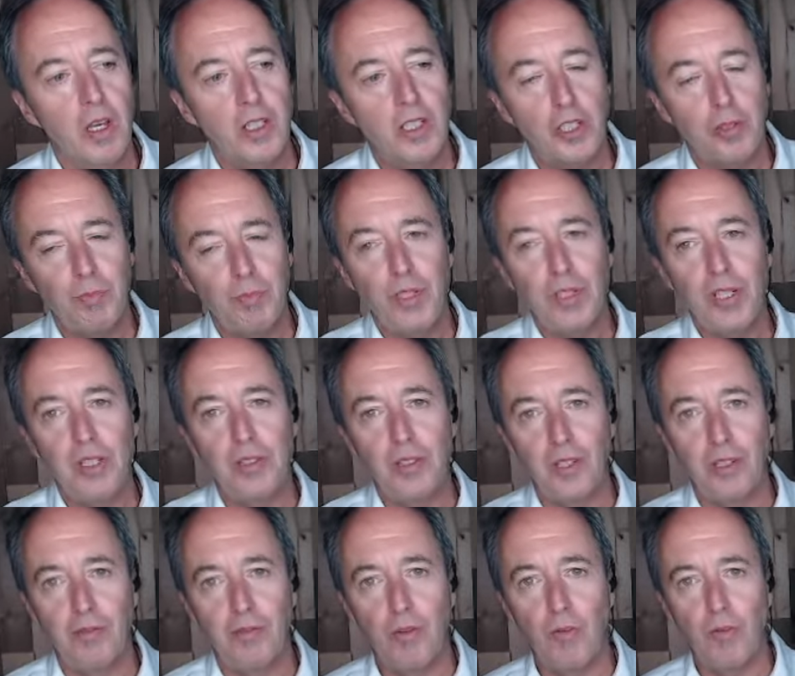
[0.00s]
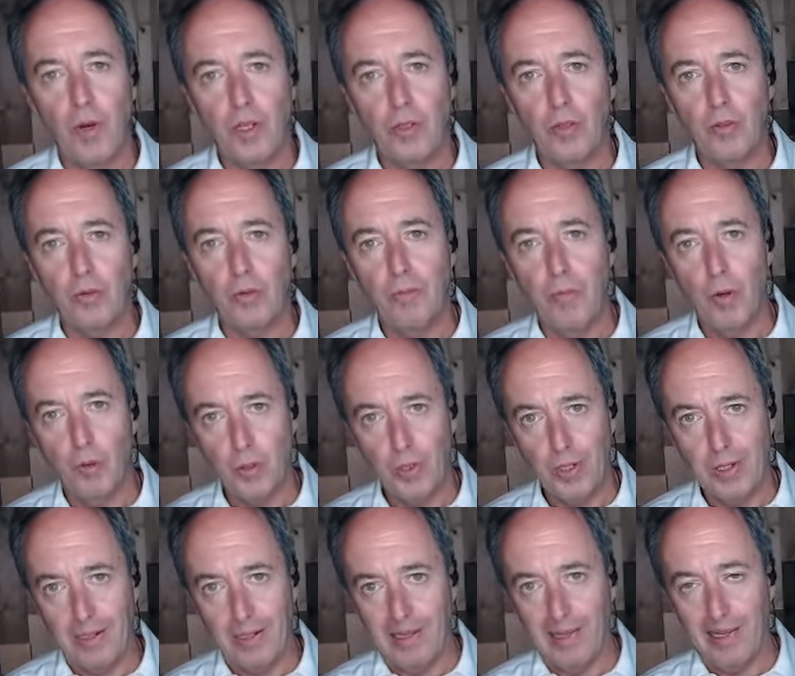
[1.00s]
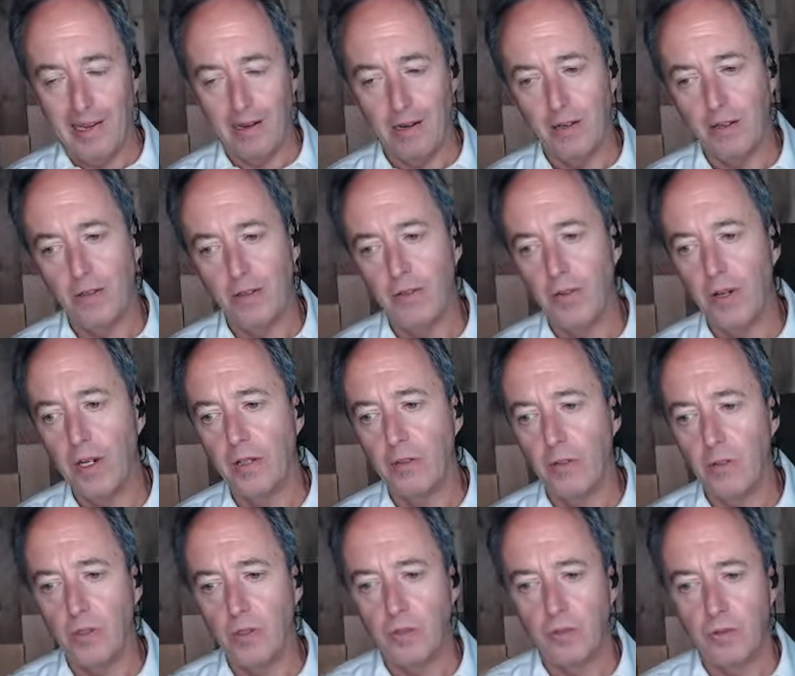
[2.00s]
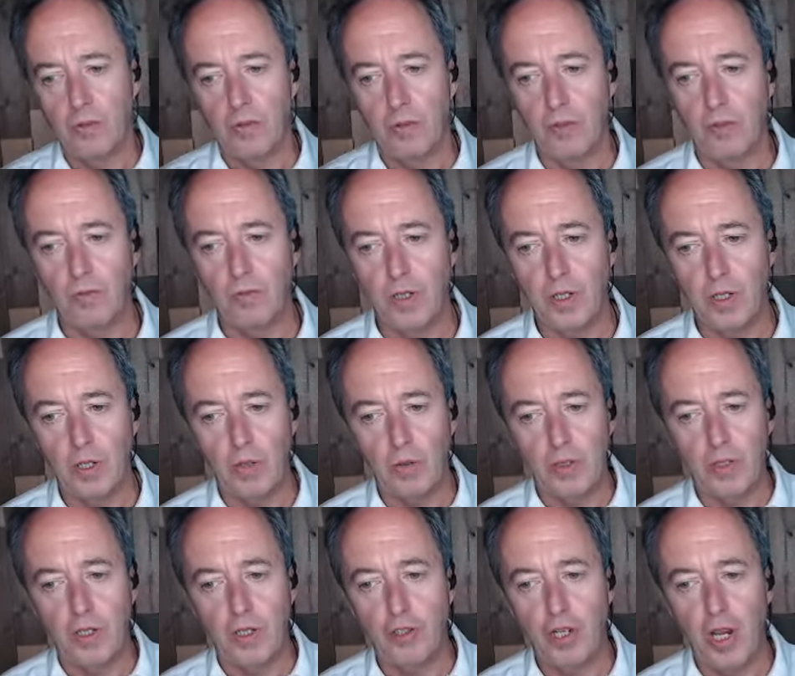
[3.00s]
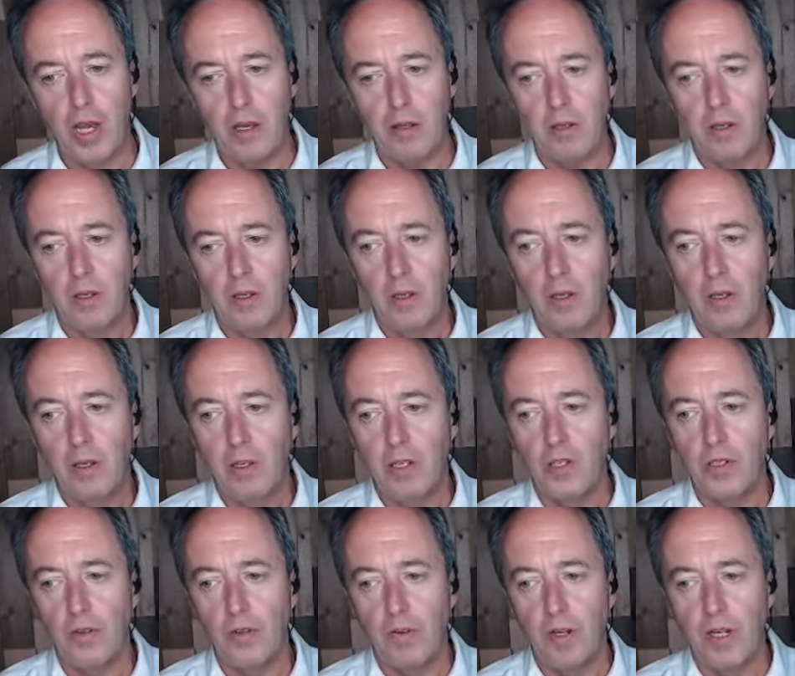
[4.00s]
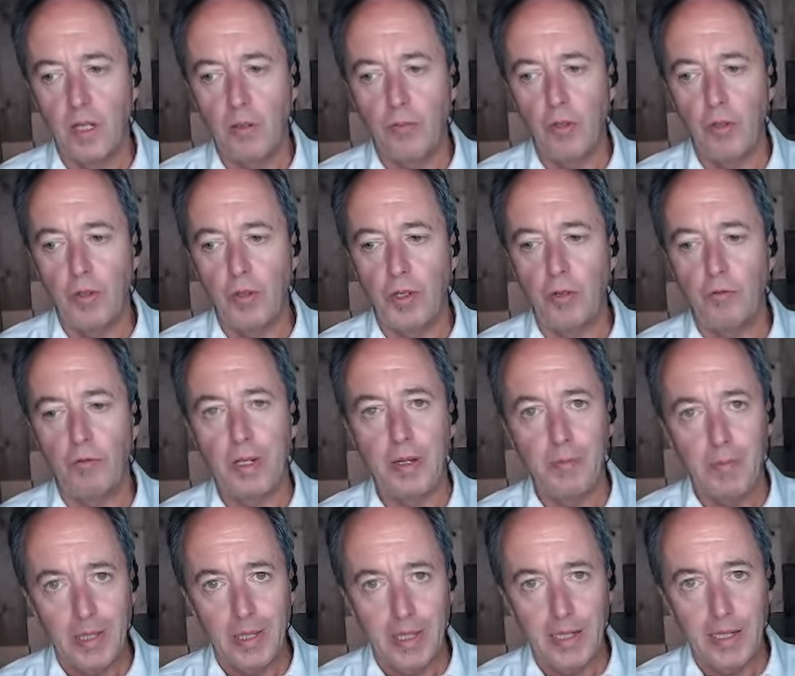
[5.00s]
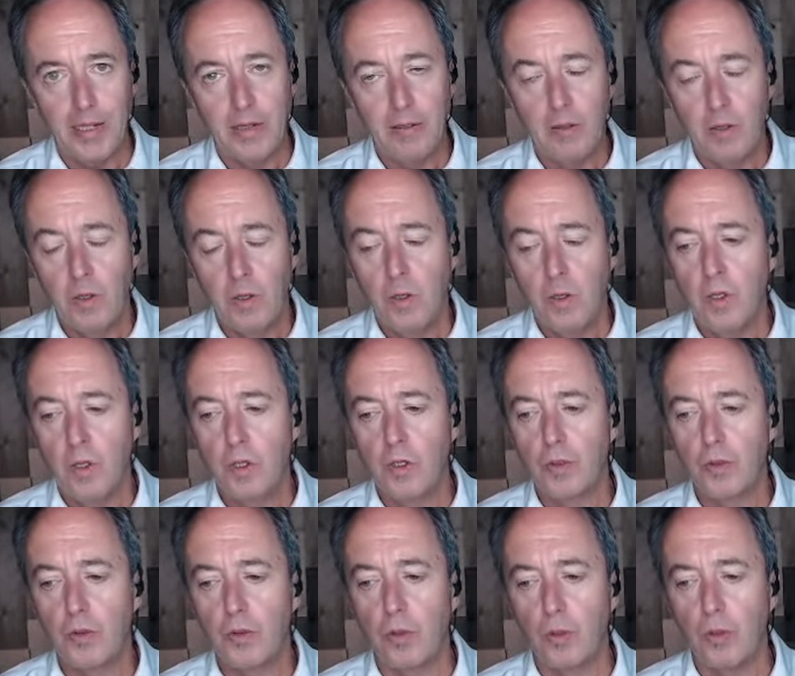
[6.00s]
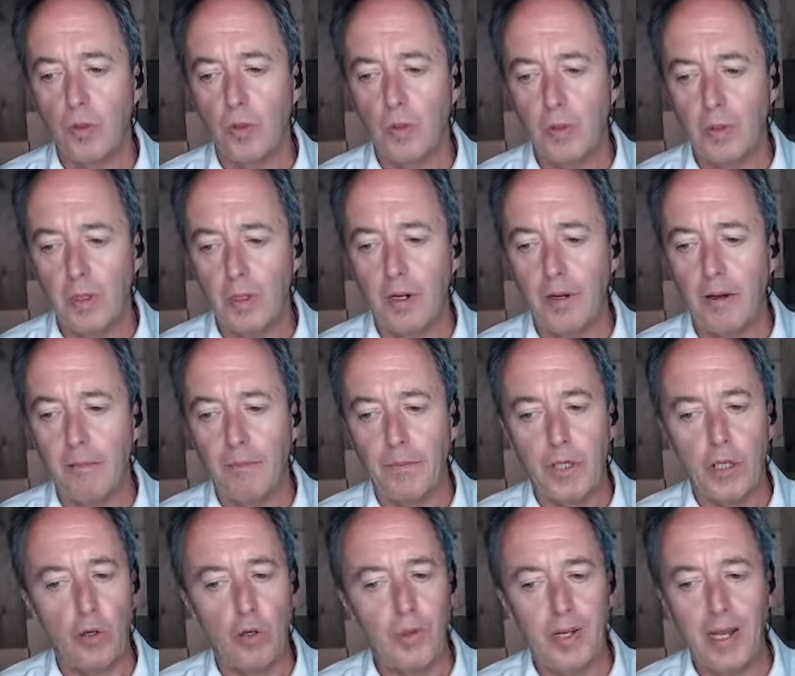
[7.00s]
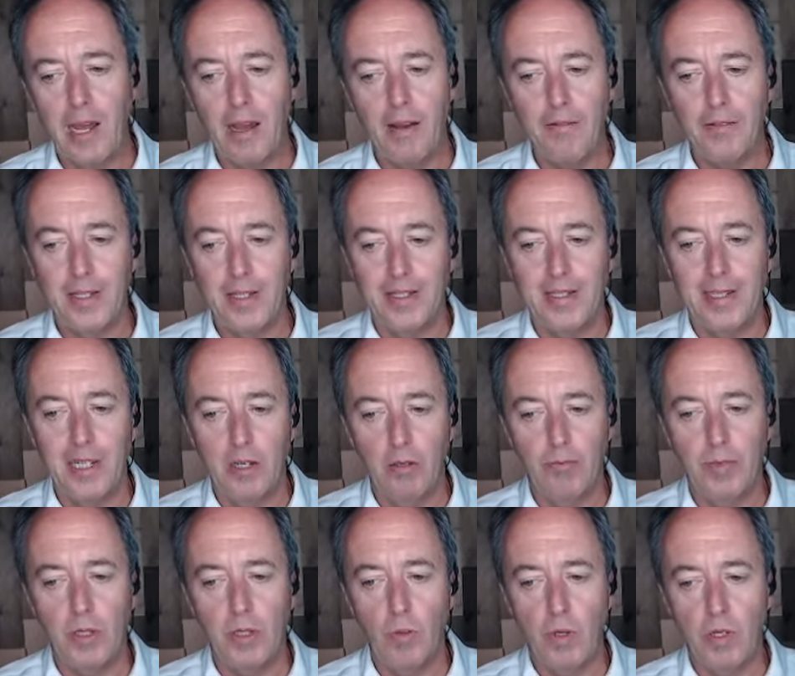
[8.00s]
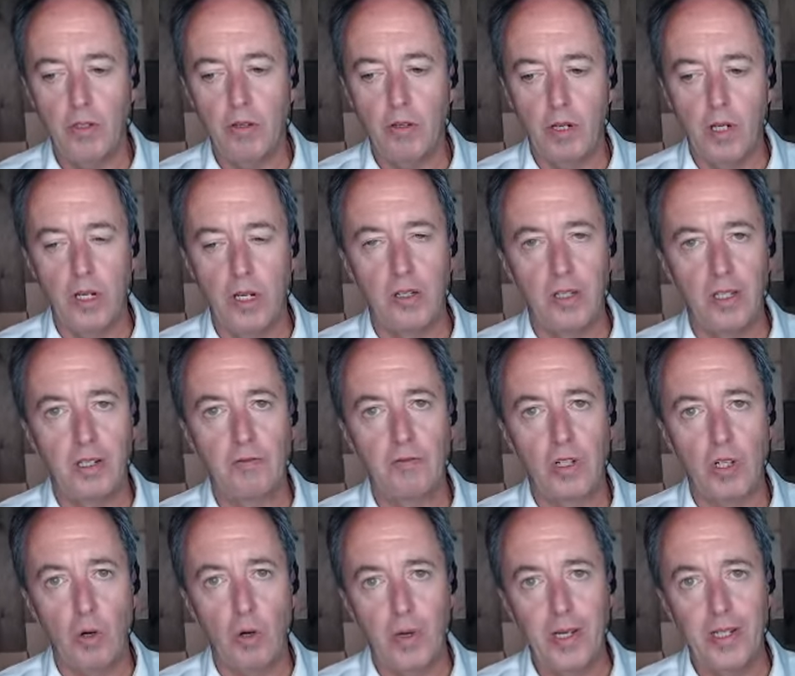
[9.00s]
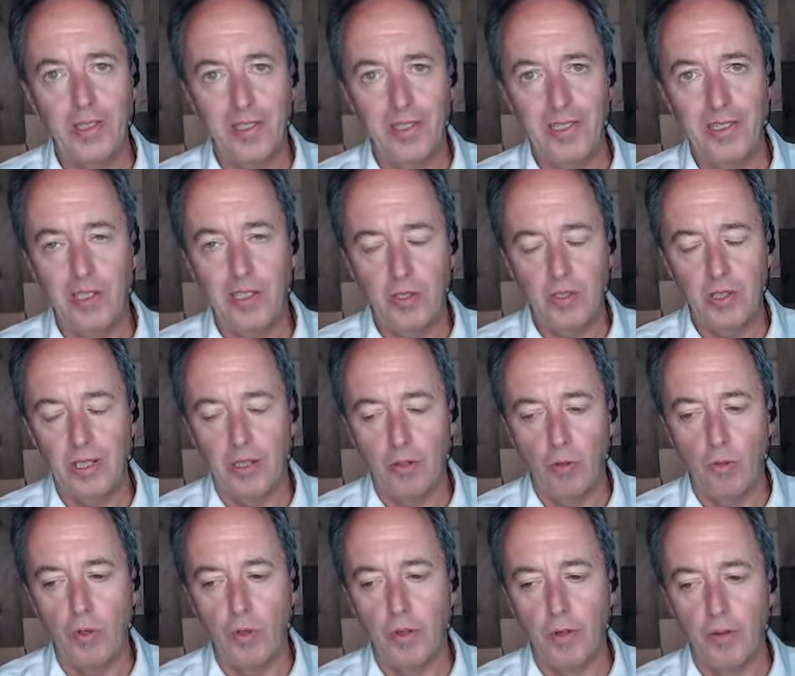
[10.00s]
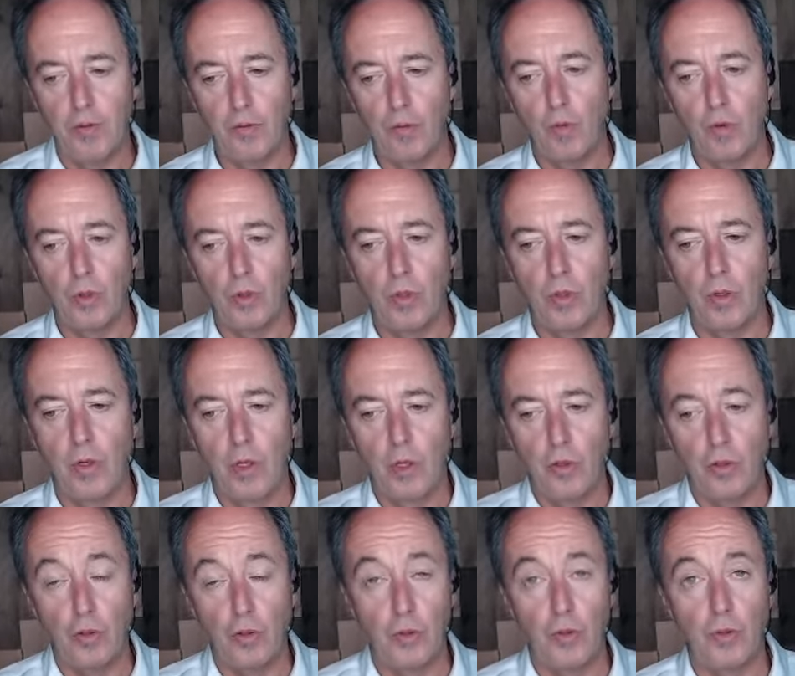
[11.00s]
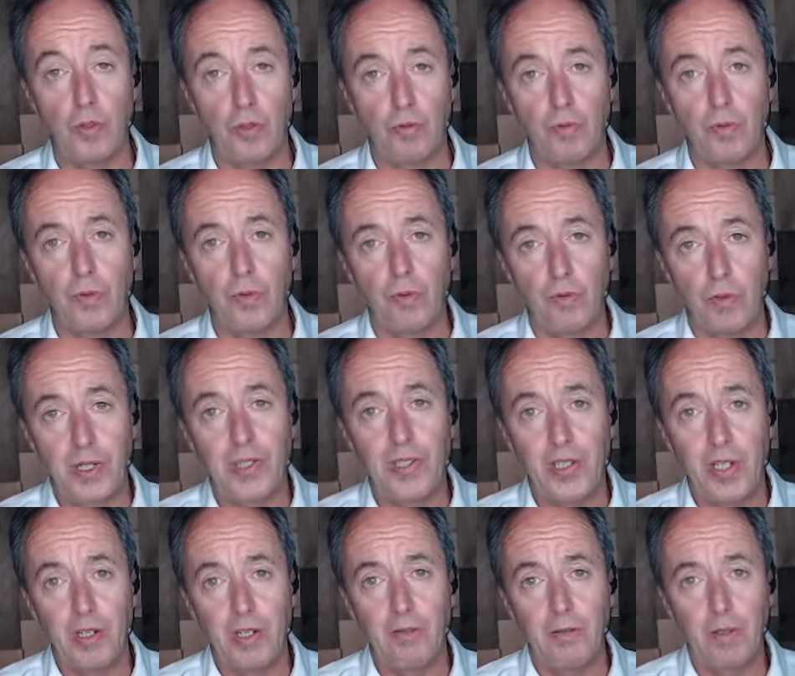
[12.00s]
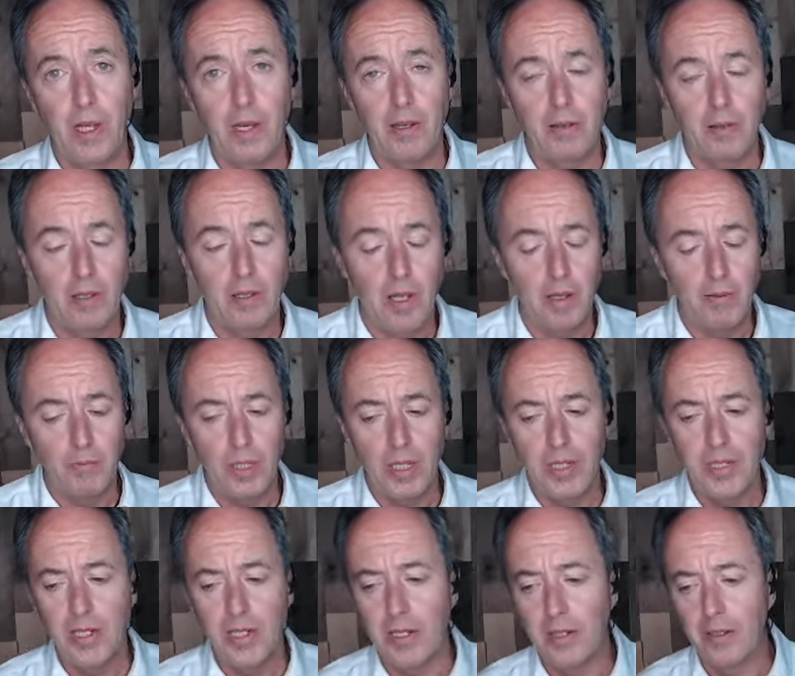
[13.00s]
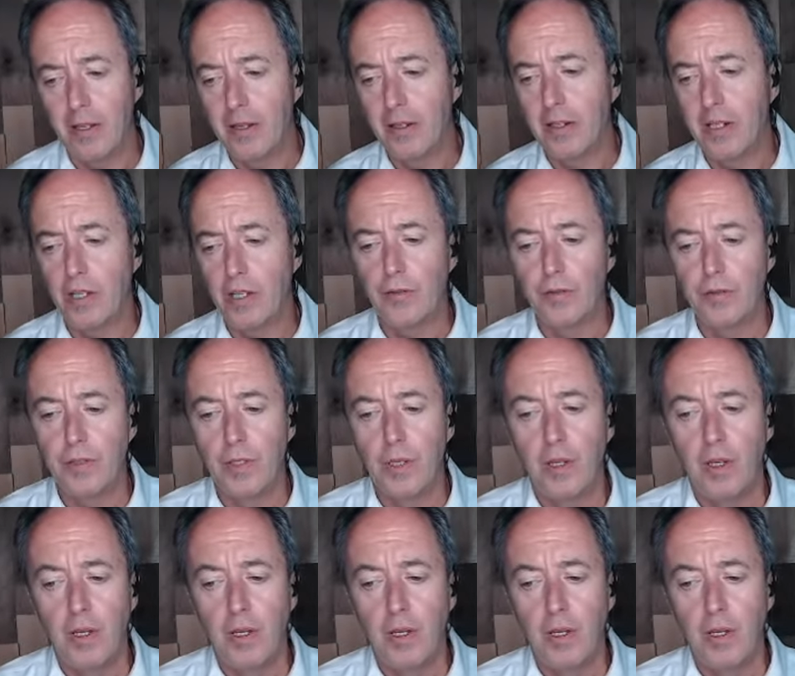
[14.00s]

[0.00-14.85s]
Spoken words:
Just be sensitive of what you post in there, right? This video in the chat is available in replay. So you don't have to tell me what your healing request is in order for you to receive that blessing, that gift.